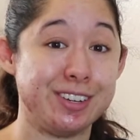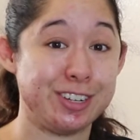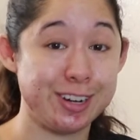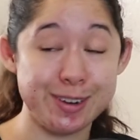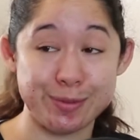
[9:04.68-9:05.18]
to
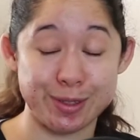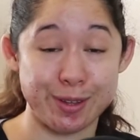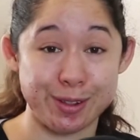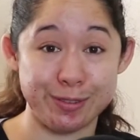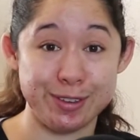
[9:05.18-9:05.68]
share it with
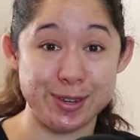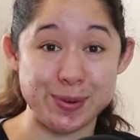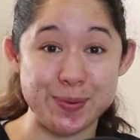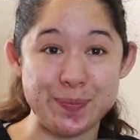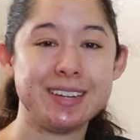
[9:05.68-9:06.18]
all of
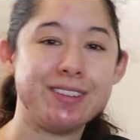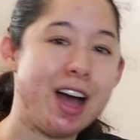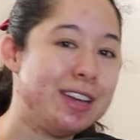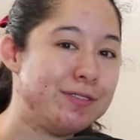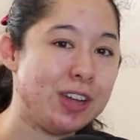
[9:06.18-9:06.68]
you. As I've
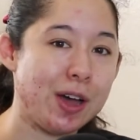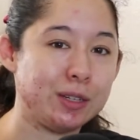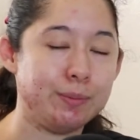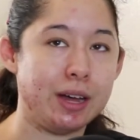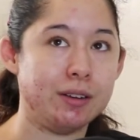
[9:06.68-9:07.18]
kind of
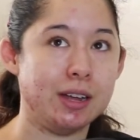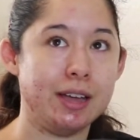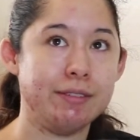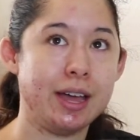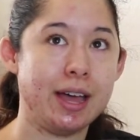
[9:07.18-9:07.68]
talked about,
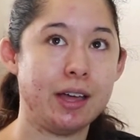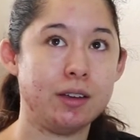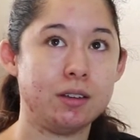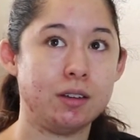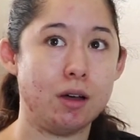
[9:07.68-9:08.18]
I've
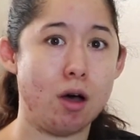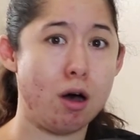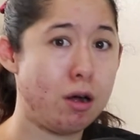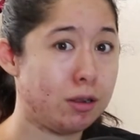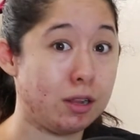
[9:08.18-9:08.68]
had
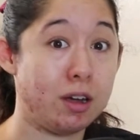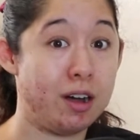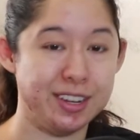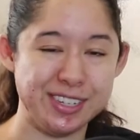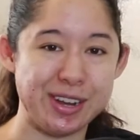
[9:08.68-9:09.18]
all
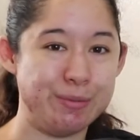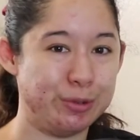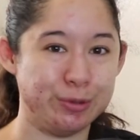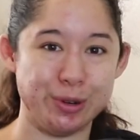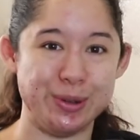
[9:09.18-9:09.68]

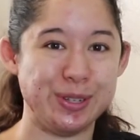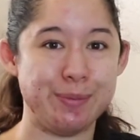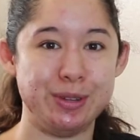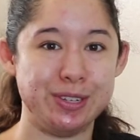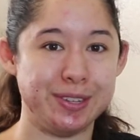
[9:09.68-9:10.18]
ensemble roles
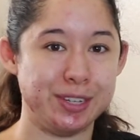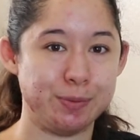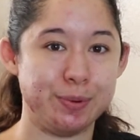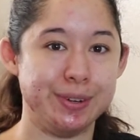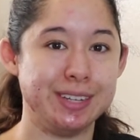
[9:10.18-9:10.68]
up until
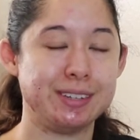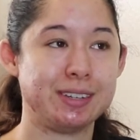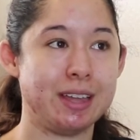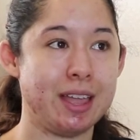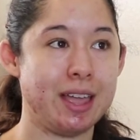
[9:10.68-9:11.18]
this
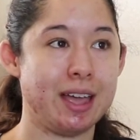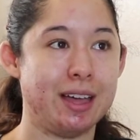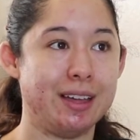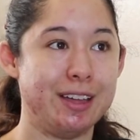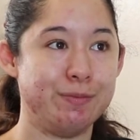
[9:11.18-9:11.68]
point.
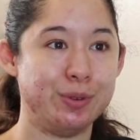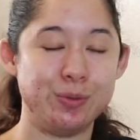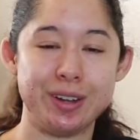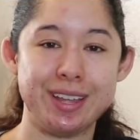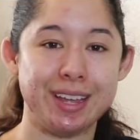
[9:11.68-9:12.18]
I've been
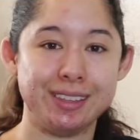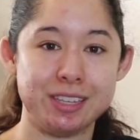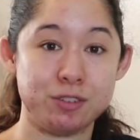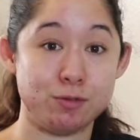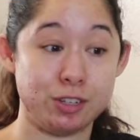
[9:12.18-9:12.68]
working at
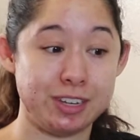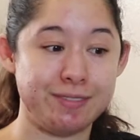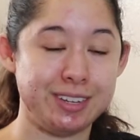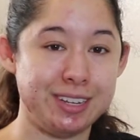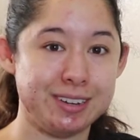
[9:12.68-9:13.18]
this for
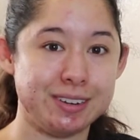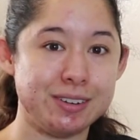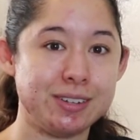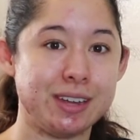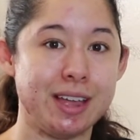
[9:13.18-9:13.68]
7
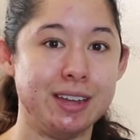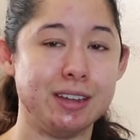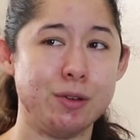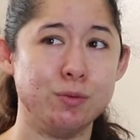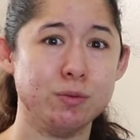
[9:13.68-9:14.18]
years, and
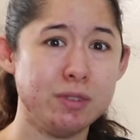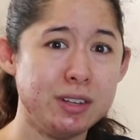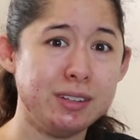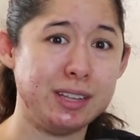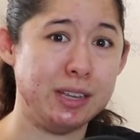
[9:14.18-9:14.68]
I
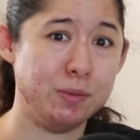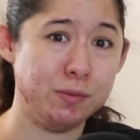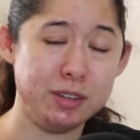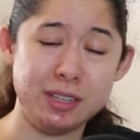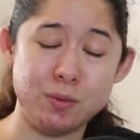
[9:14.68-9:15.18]
really,
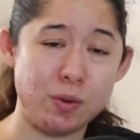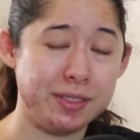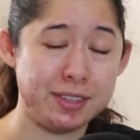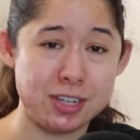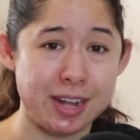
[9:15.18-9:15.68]
really
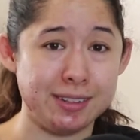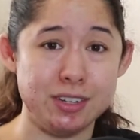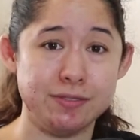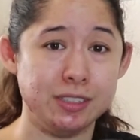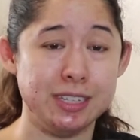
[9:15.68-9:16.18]
want the
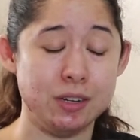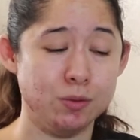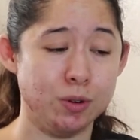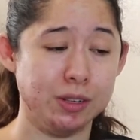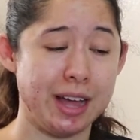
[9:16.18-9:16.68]
challenge of a lead
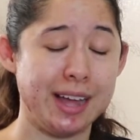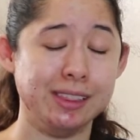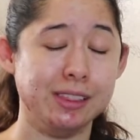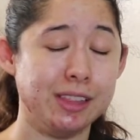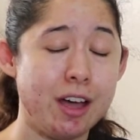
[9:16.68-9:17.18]
role. I
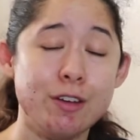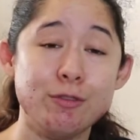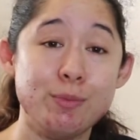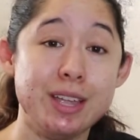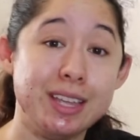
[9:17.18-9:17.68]

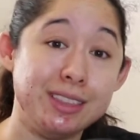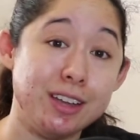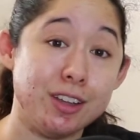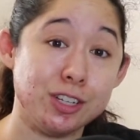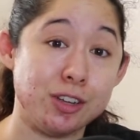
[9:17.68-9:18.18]
love being in
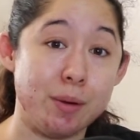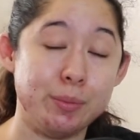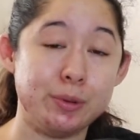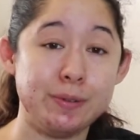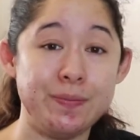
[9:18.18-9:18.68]
the
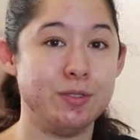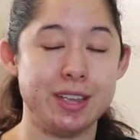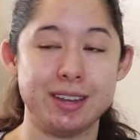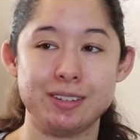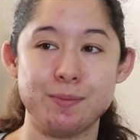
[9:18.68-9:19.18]
ensemble. You
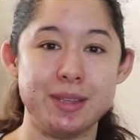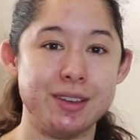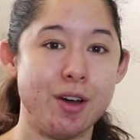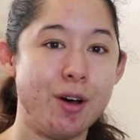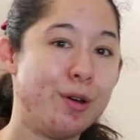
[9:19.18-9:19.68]
get to be
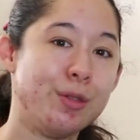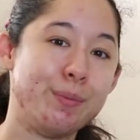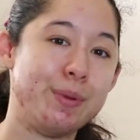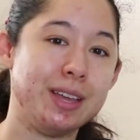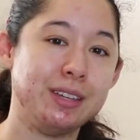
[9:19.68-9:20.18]
in all the
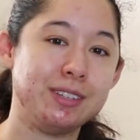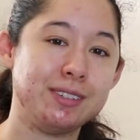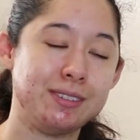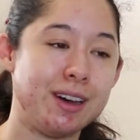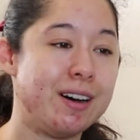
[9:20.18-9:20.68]
big
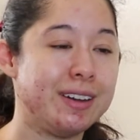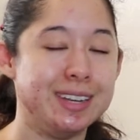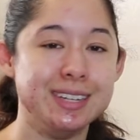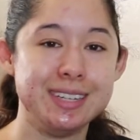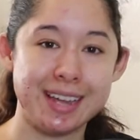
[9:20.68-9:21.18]
song
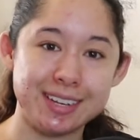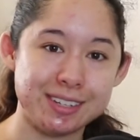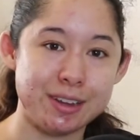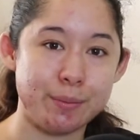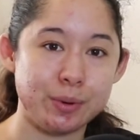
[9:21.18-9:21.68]
and
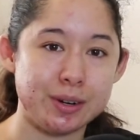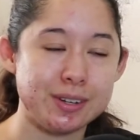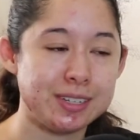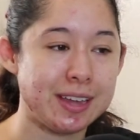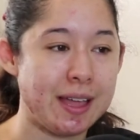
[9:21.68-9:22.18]
dance
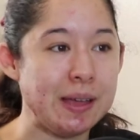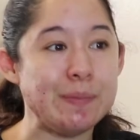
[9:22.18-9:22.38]
numbers,